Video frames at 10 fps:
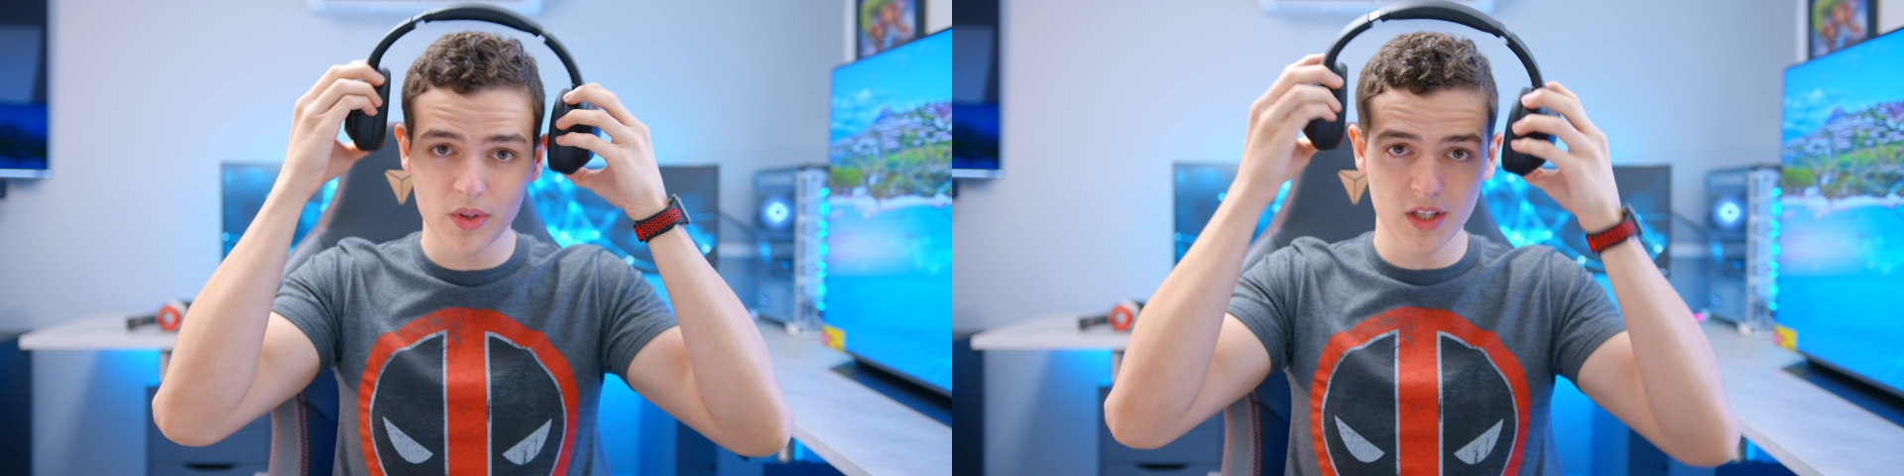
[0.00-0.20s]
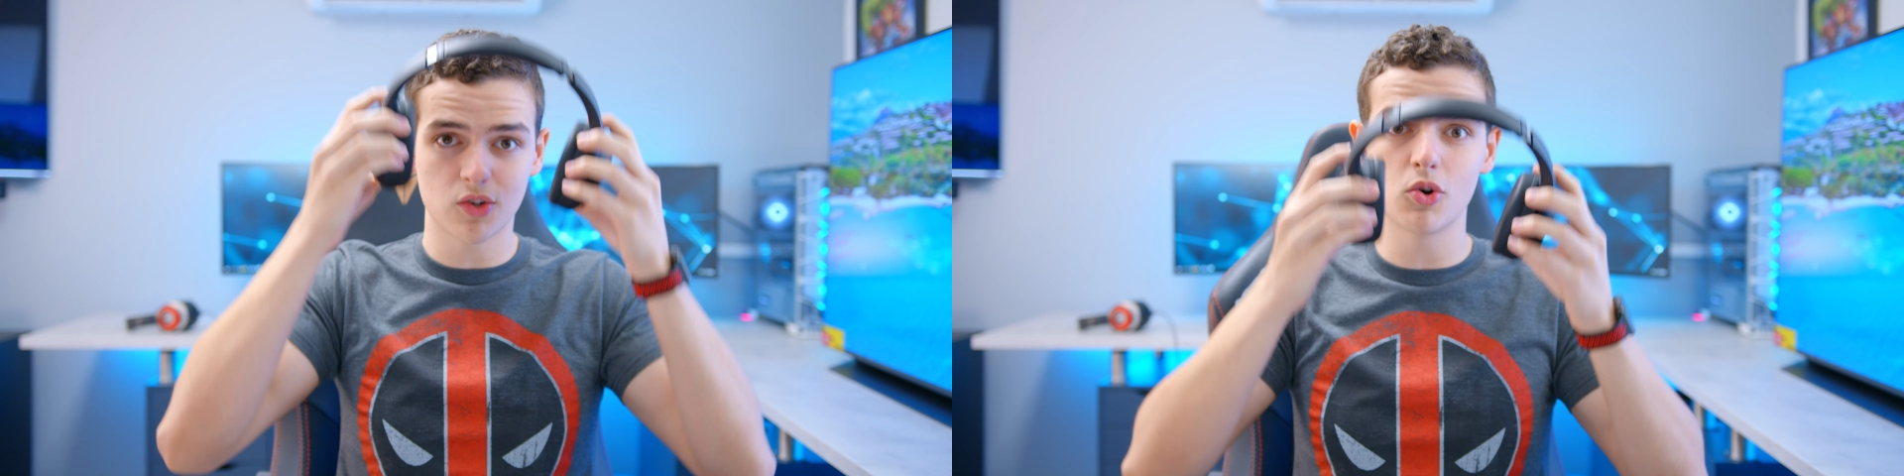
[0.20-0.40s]

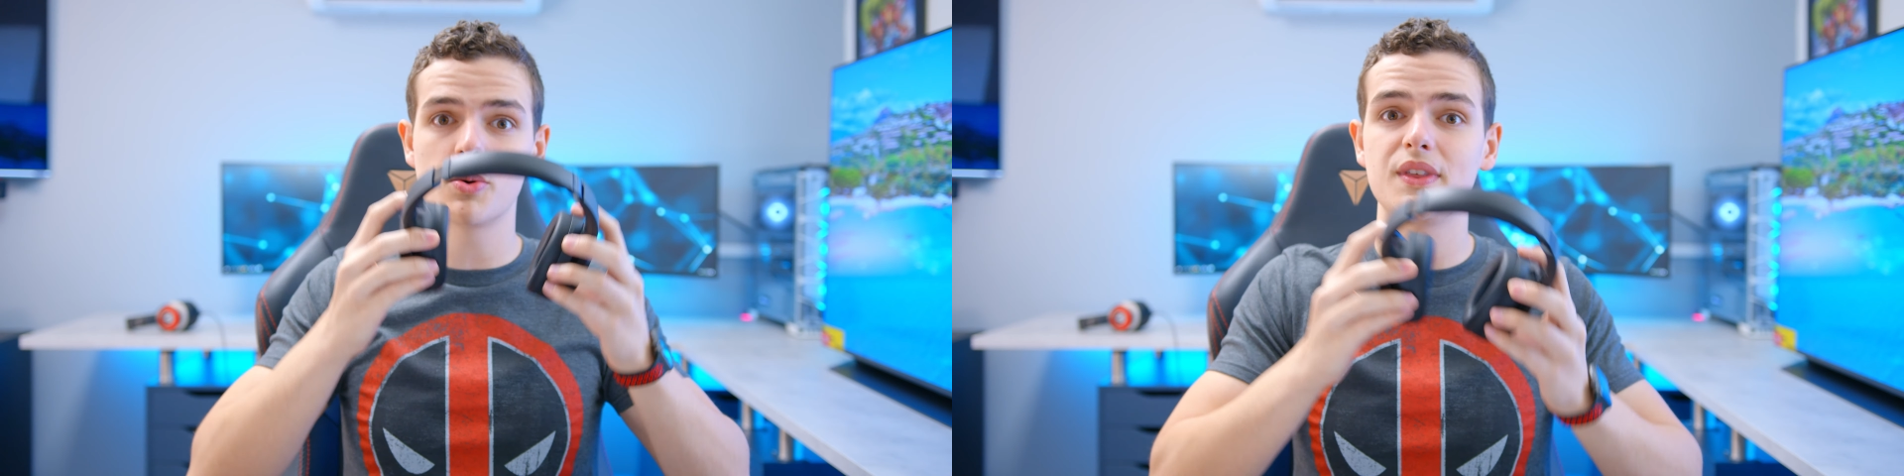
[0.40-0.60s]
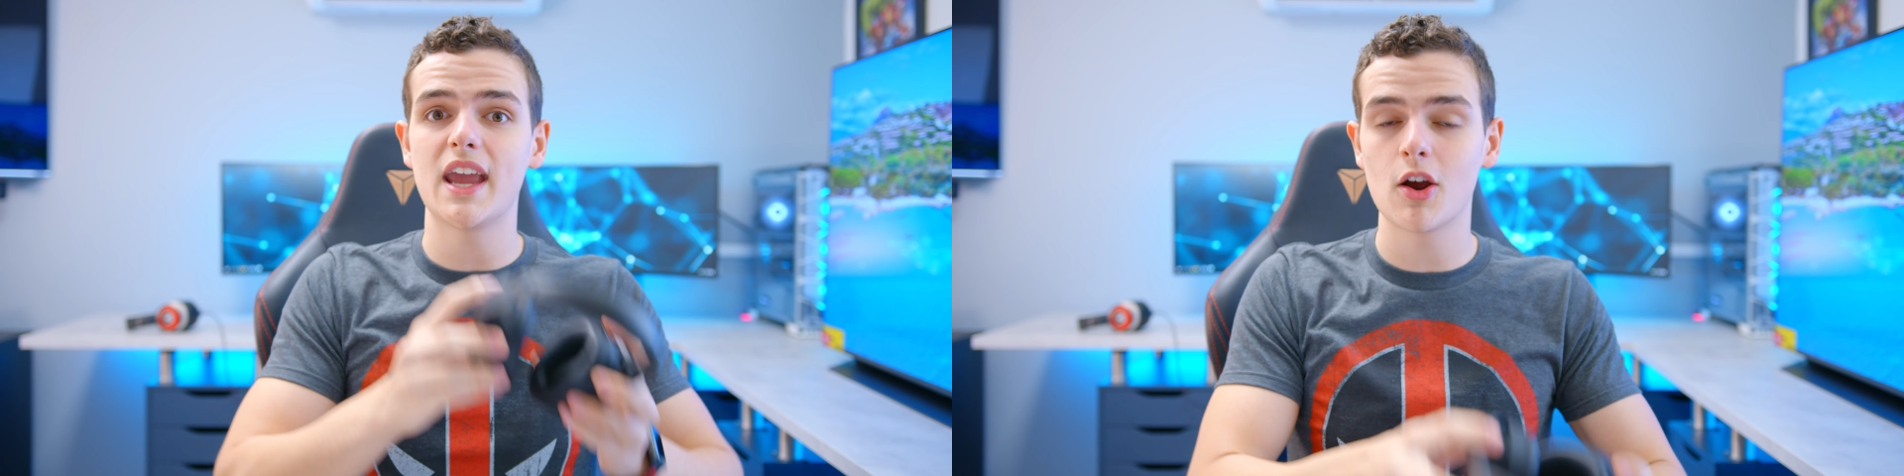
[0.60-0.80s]
really cool
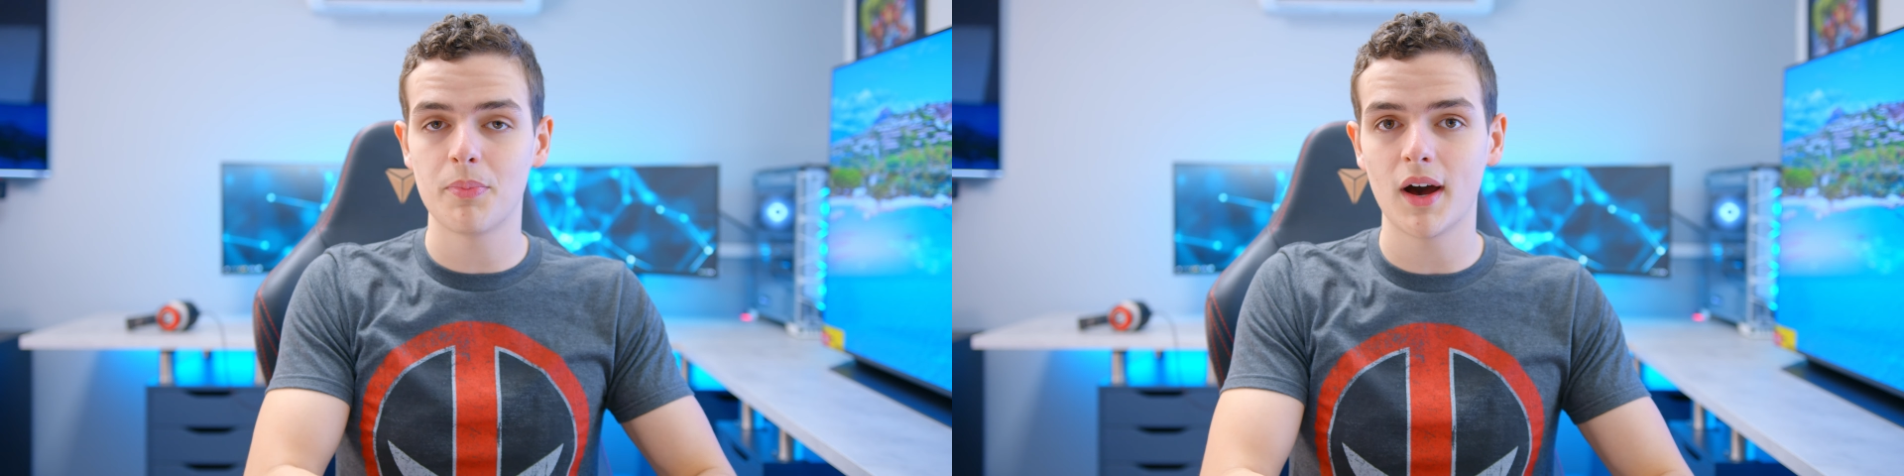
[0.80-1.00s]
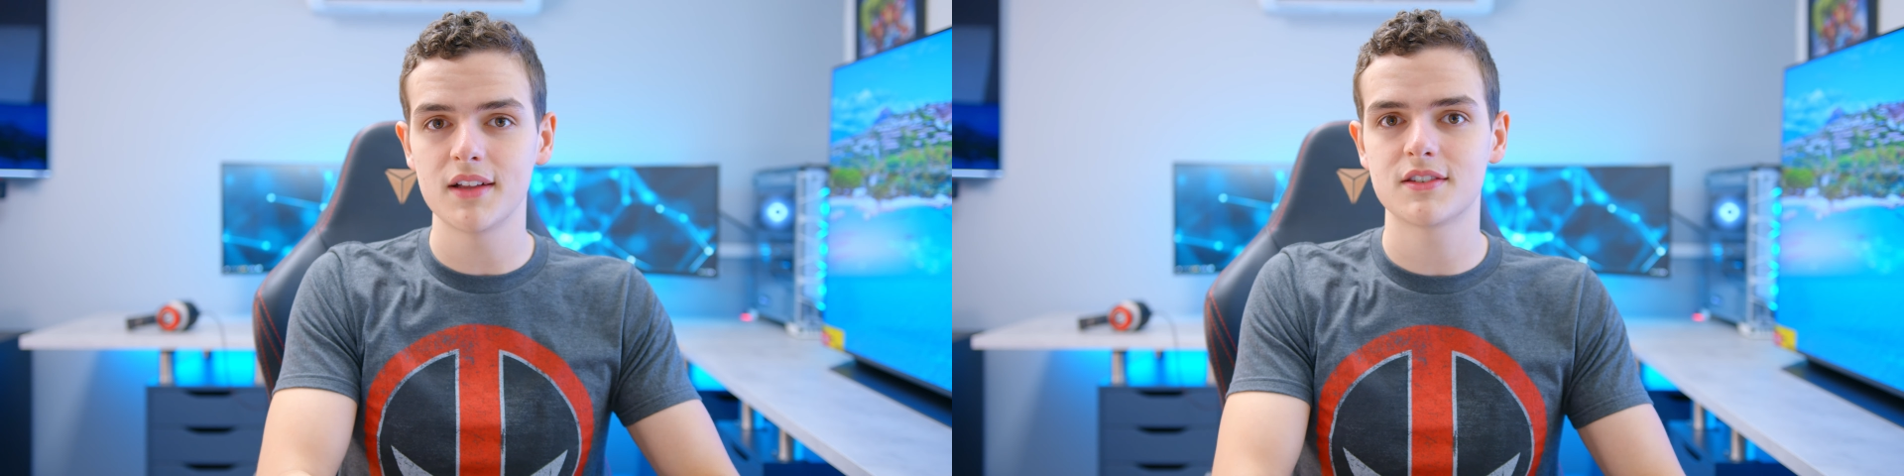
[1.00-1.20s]
with the
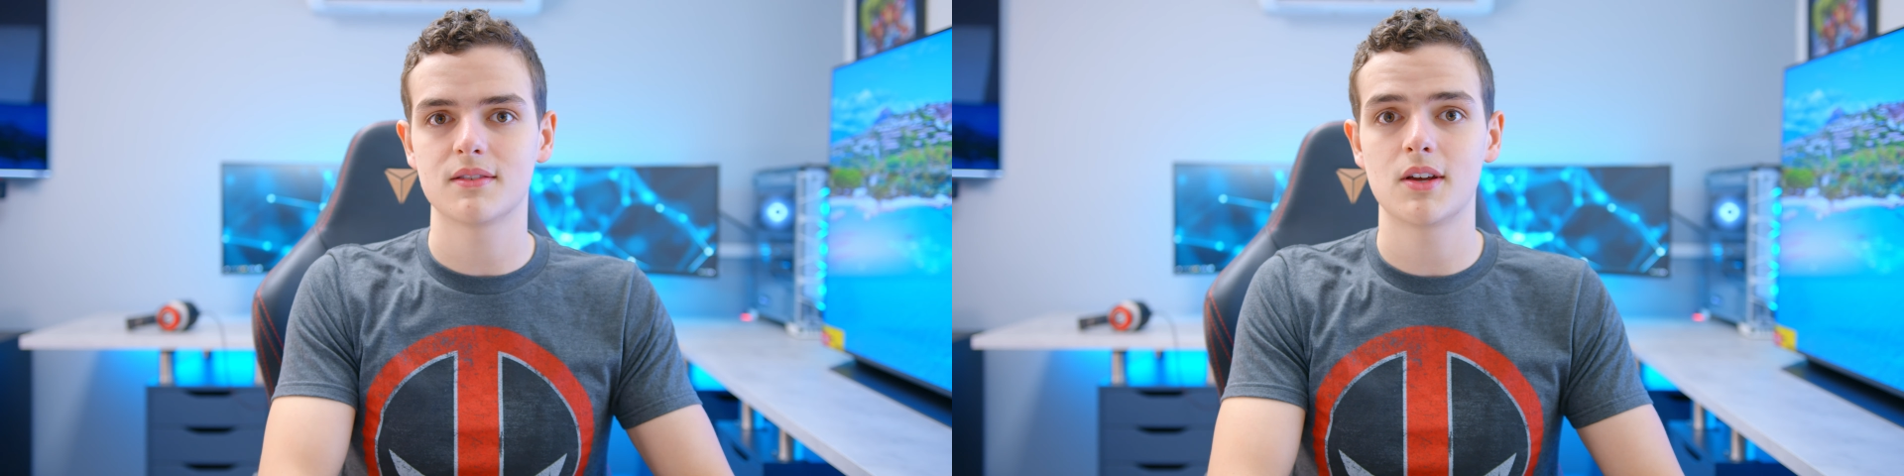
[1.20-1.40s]
AirPods.